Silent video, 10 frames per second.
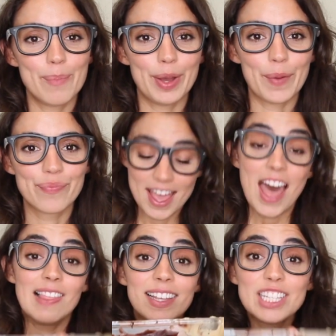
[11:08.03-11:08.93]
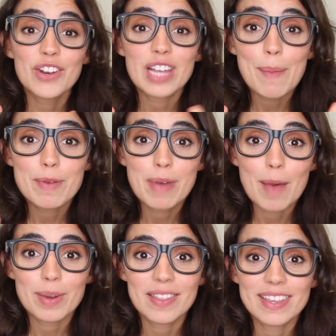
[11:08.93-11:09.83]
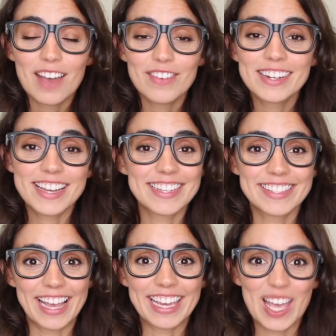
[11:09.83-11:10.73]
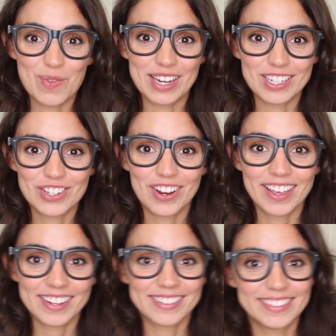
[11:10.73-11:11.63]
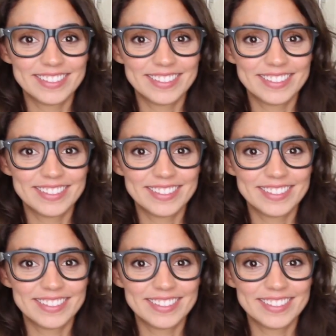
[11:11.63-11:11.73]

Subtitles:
But let's hurry up and pop it in the oven because I can't wait to try it.